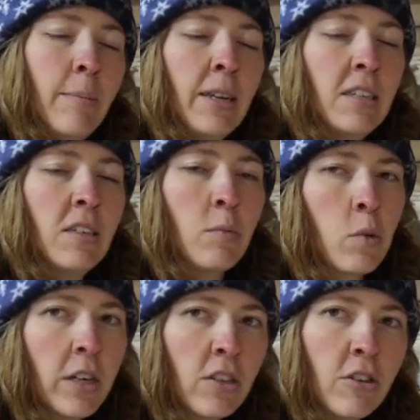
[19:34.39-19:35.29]
I did some
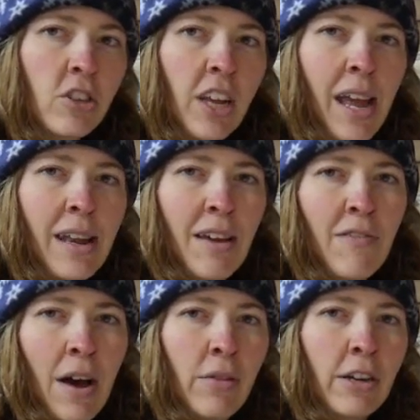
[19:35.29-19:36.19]
research and I
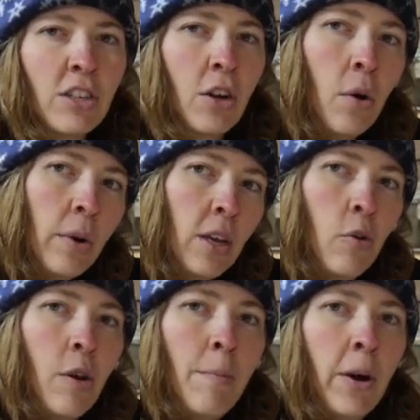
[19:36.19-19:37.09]
found there's a coating
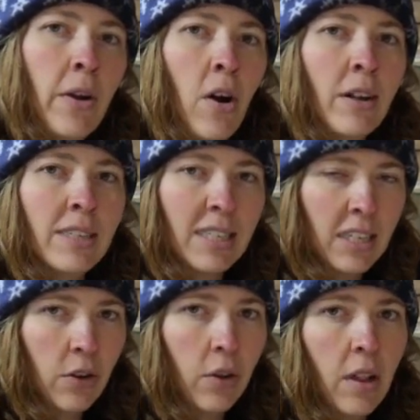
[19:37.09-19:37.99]
you can put on
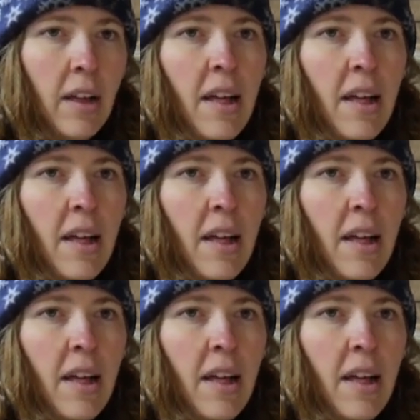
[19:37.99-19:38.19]
steel